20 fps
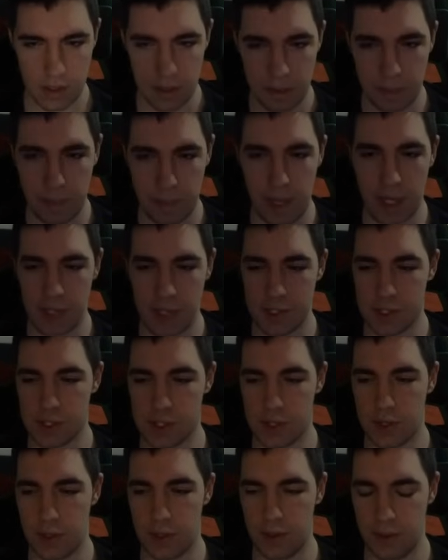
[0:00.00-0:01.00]
Mind
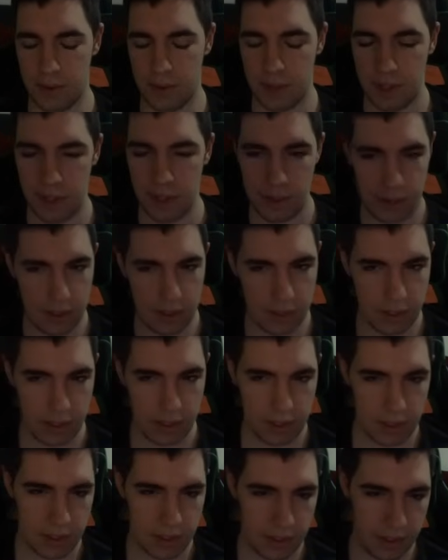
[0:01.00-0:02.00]
Stone.
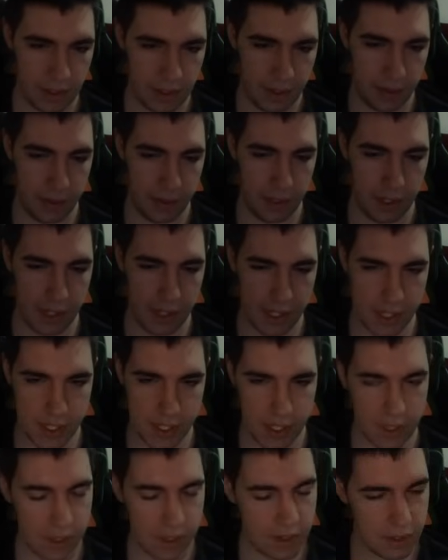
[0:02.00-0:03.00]
There it is.